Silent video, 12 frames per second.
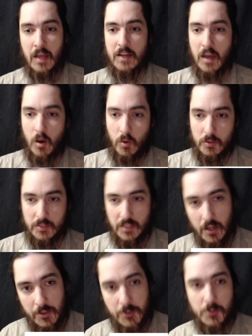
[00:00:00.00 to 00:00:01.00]
Now on the
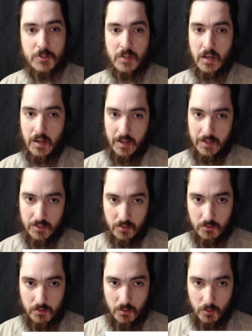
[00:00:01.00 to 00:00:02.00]
other side,
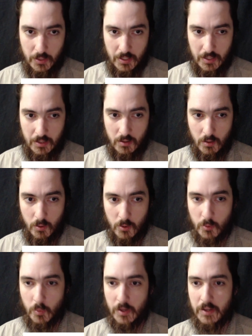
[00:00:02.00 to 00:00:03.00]
okay, all
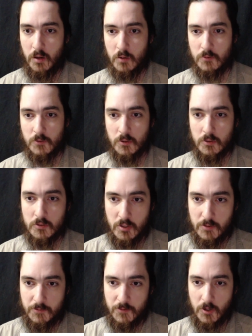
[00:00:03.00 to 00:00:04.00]
the way over to
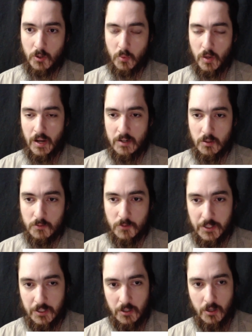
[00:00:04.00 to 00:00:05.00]
the far right over
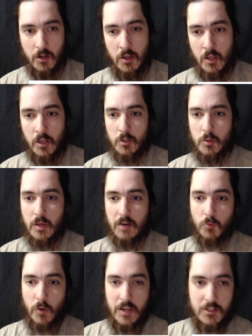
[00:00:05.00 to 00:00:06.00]
here, you have
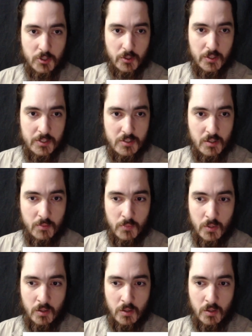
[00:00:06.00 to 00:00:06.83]
racialism,